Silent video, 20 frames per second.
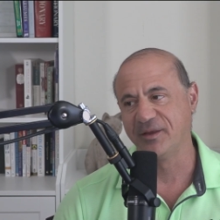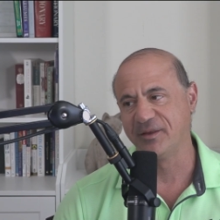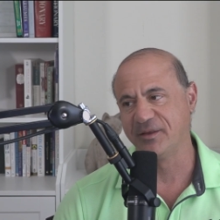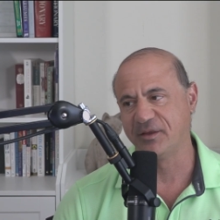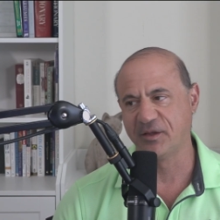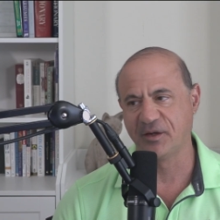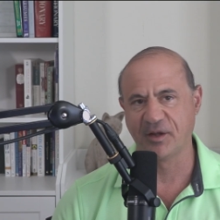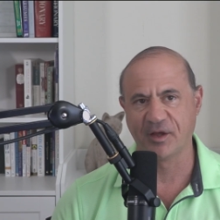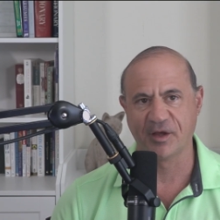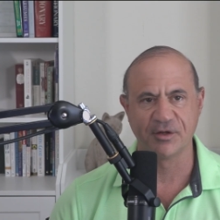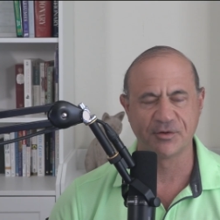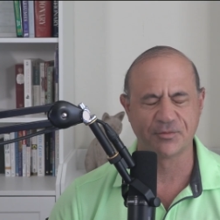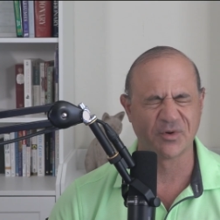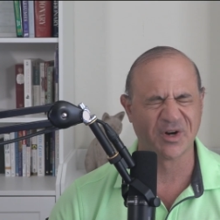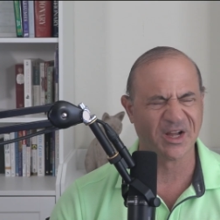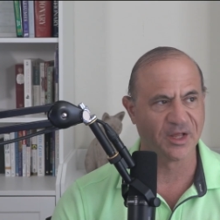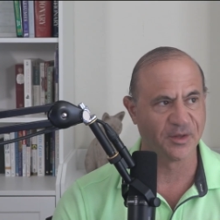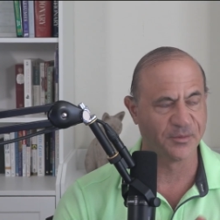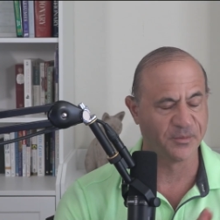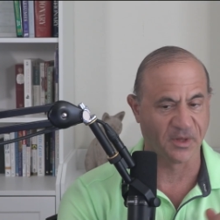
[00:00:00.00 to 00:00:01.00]
In
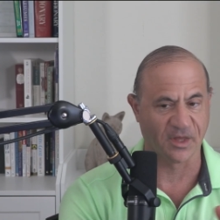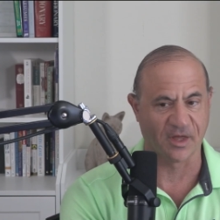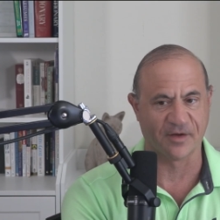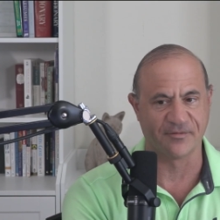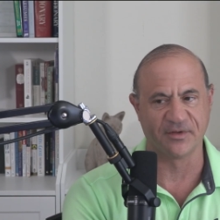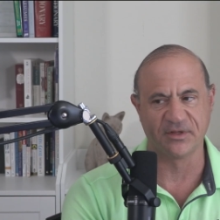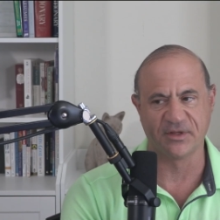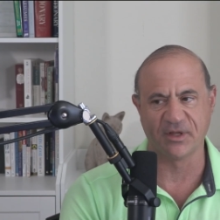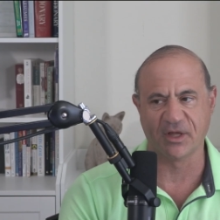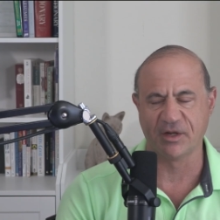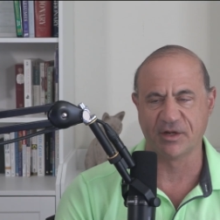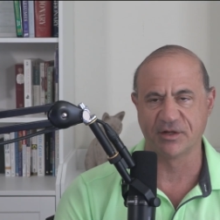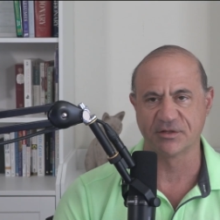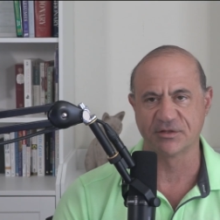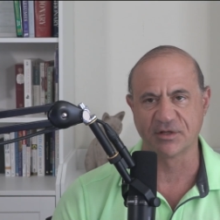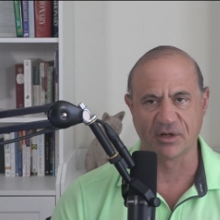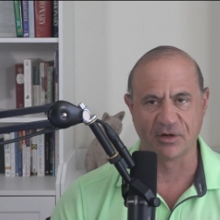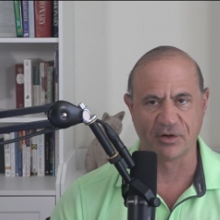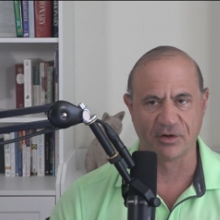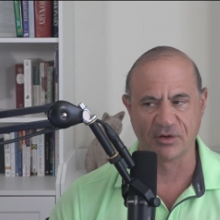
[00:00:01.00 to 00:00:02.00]
today's world, we'll have a
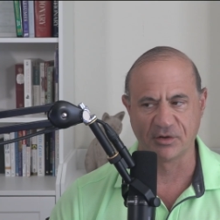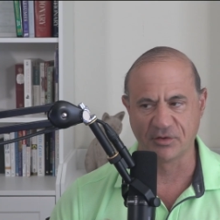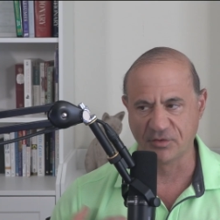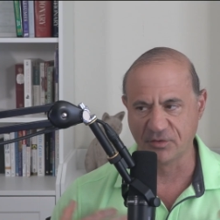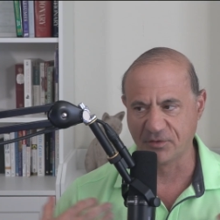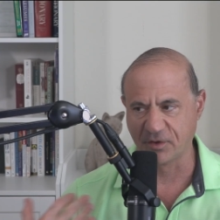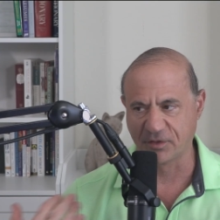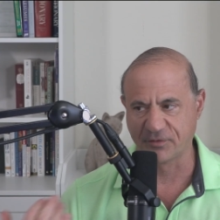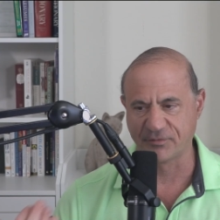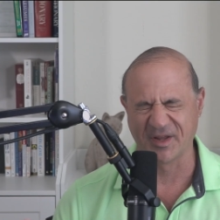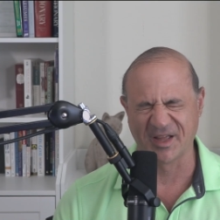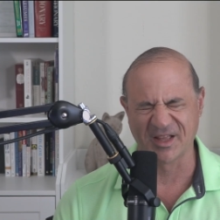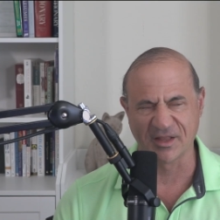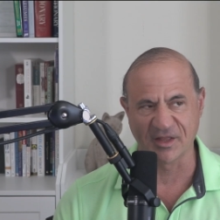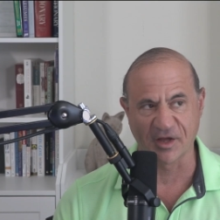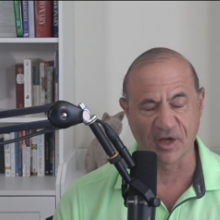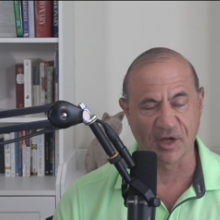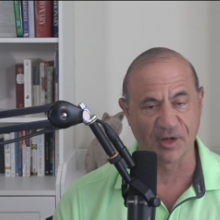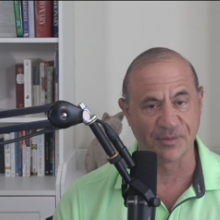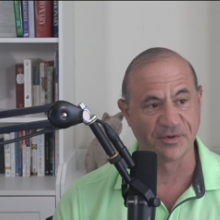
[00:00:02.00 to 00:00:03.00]
data center, two to three
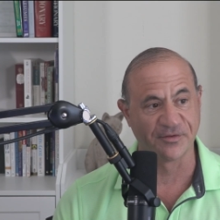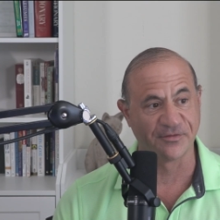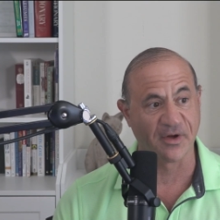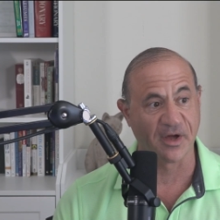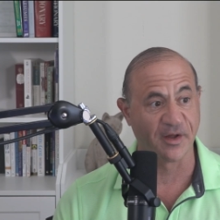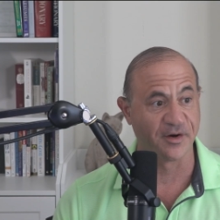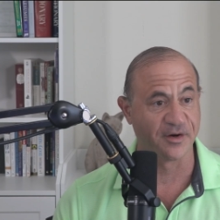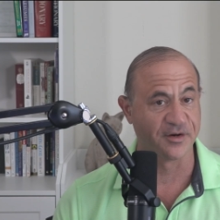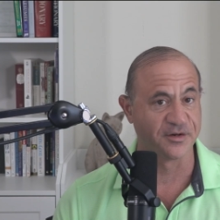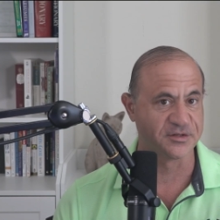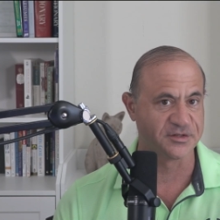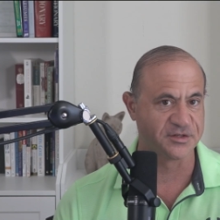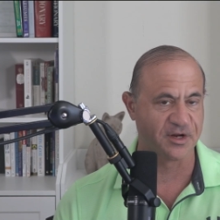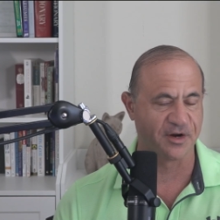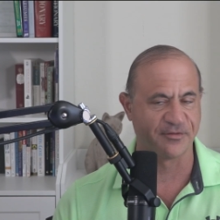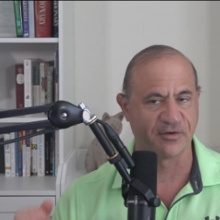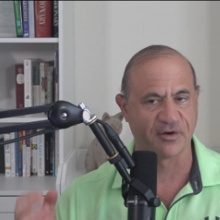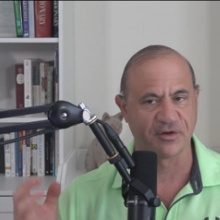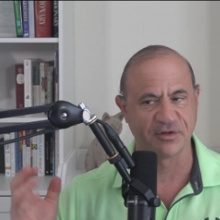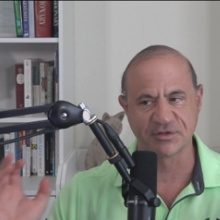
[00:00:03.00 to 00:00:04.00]
cloud providers,
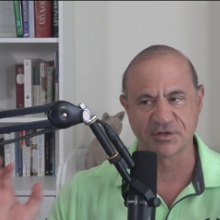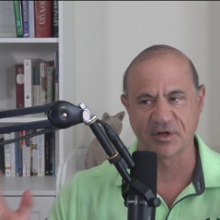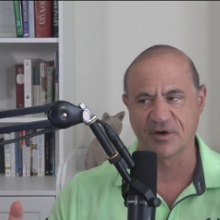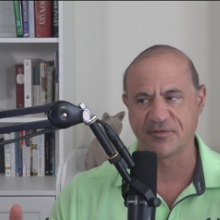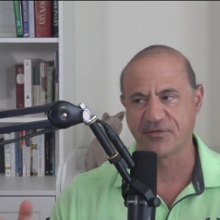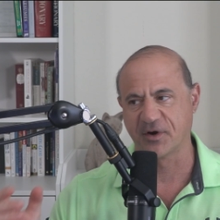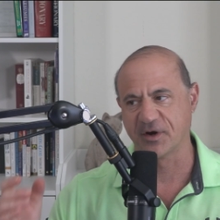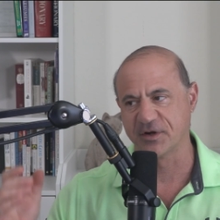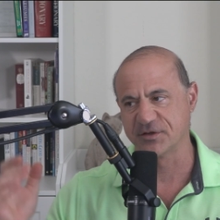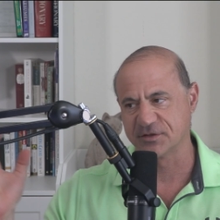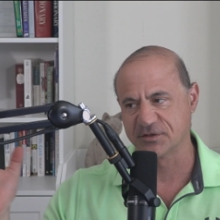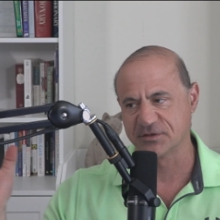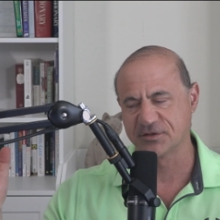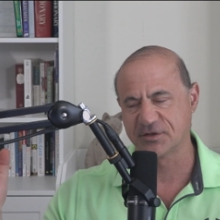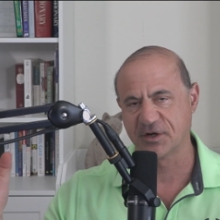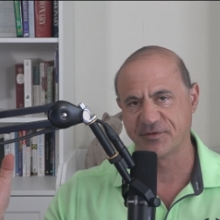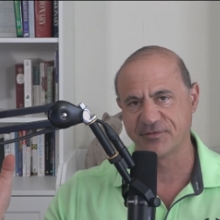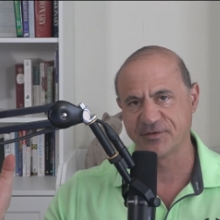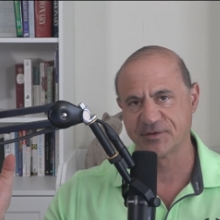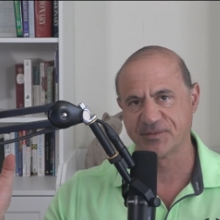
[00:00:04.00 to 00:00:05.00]
several software as a
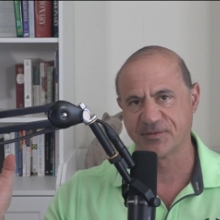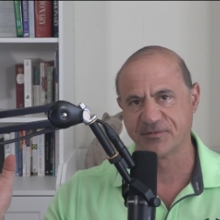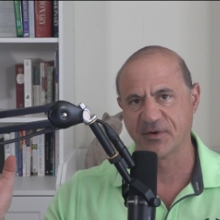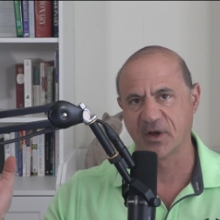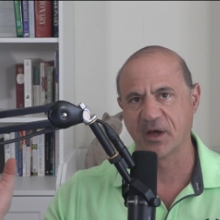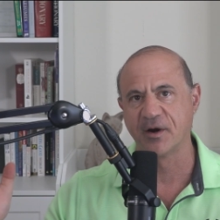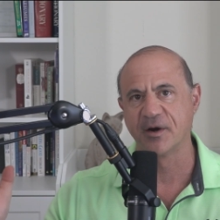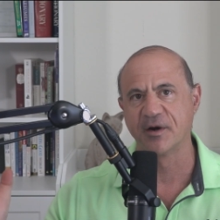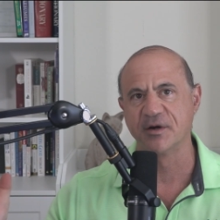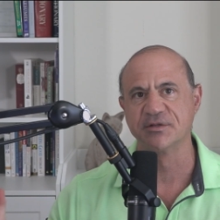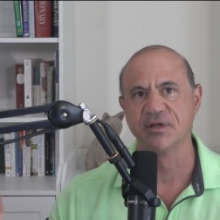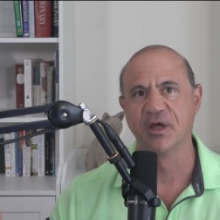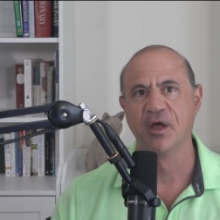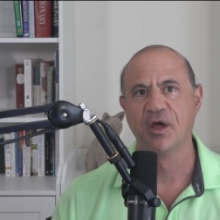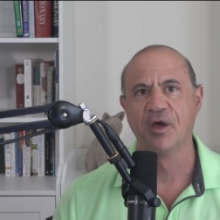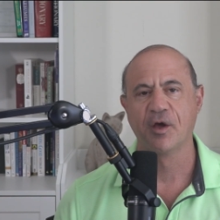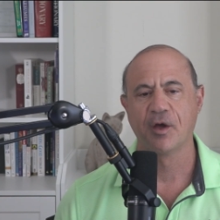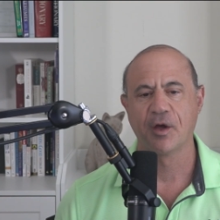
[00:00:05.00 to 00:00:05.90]
service providers,